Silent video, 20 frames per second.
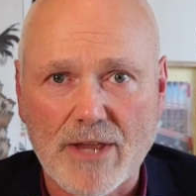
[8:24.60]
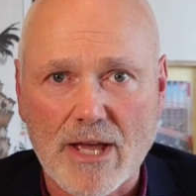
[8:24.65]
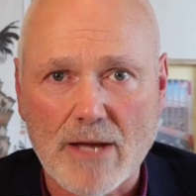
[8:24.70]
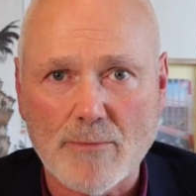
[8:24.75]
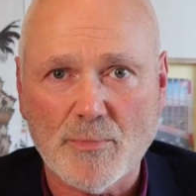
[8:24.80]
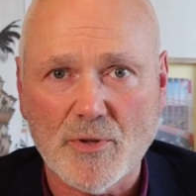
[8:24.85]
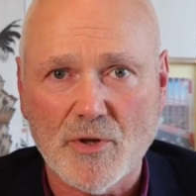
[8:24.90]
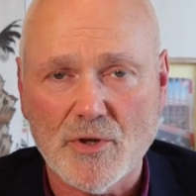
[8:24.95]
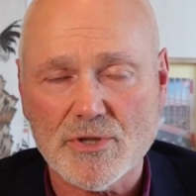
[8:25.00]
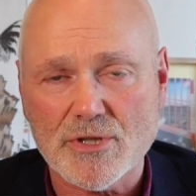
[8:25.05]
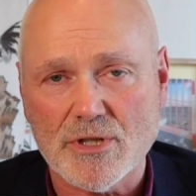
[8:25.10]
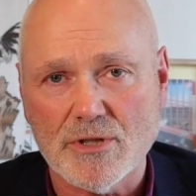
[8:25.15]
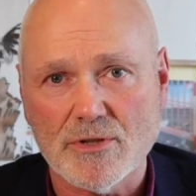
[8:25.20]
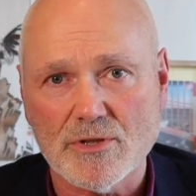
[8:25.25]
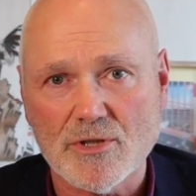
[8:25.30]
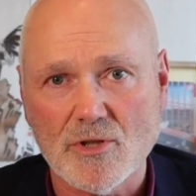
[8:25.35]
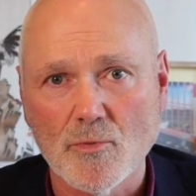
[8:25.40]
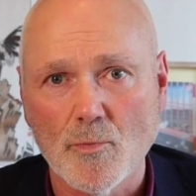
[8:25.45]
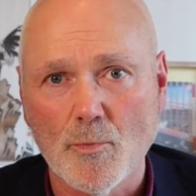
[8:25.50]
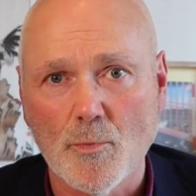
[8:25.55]
that
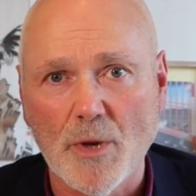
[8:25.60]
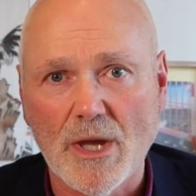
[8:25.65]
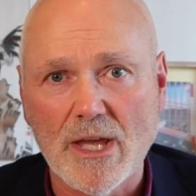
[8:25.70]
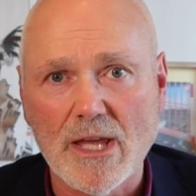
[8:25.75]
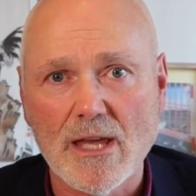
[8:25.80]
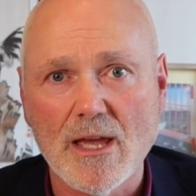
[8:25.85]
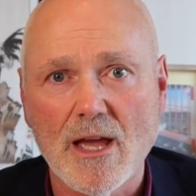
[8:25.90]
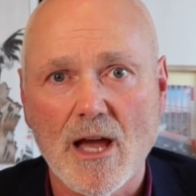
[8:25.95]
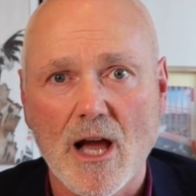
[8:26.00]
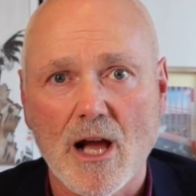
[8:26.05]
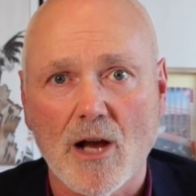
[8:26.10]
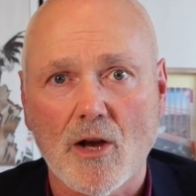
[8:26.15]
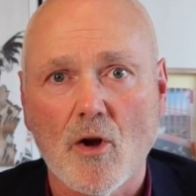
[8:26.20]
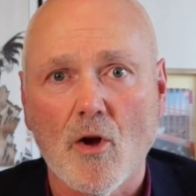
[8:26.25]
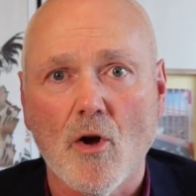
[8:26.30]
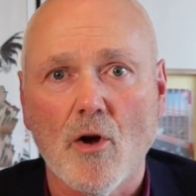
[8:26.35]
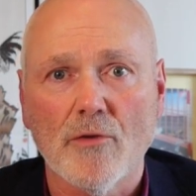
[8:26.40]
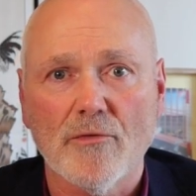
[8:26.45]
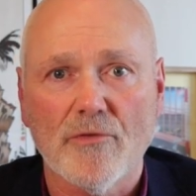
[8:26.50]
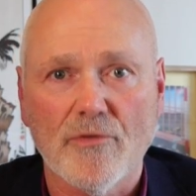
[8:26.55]
person to be a
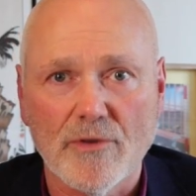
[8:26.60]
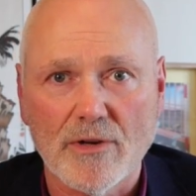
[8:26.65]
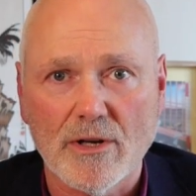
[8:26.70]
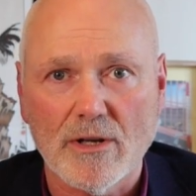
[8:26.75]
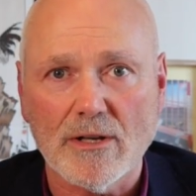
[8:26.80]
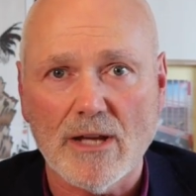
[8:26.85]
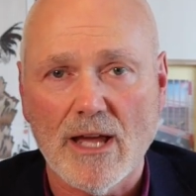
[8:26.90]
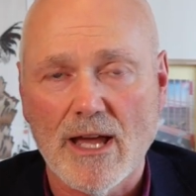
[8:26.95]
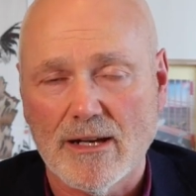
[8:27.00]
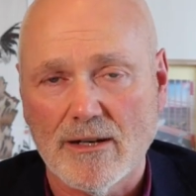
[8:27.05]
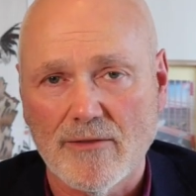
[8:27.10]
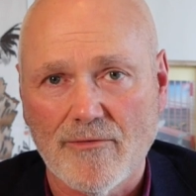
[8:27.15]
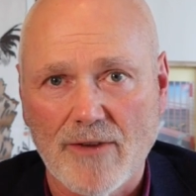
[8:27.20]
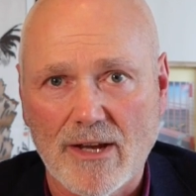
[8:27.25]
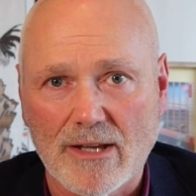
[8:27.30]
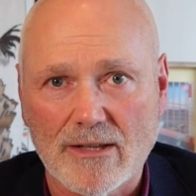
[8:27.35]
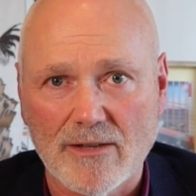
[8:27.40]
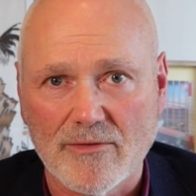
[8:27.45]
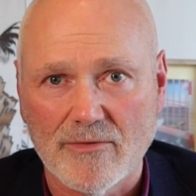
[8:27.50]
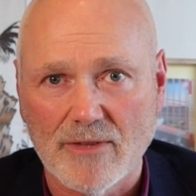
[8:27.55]
confident and
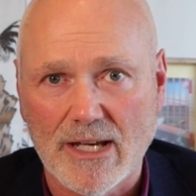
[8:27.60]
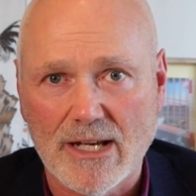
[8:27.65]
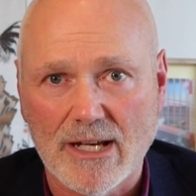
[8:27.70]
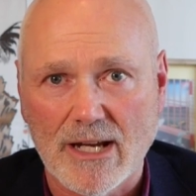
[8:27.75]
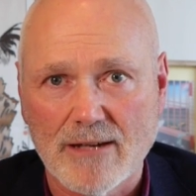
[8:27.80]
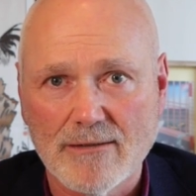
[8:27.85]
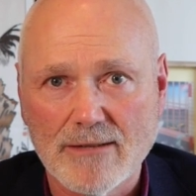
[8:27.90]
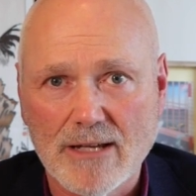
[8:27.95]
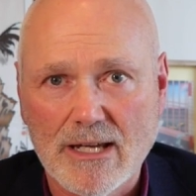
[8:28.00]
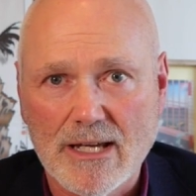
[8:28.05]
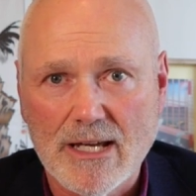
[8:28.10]
effective leader.